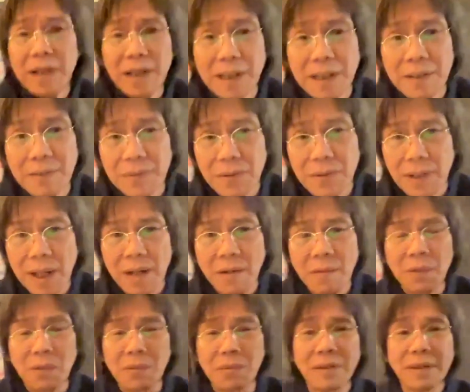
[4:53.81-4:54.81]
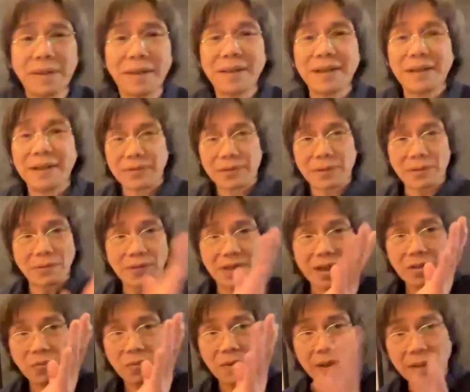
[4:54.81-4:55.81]
I'll give you the elbow. So
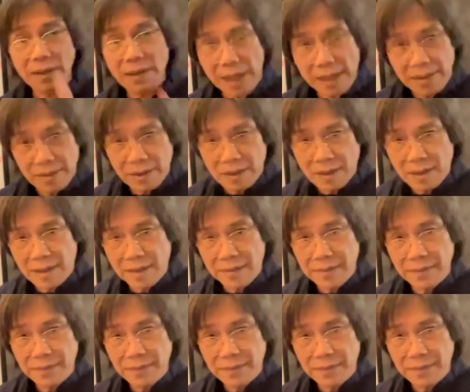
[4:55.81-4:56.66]
this one is a guard.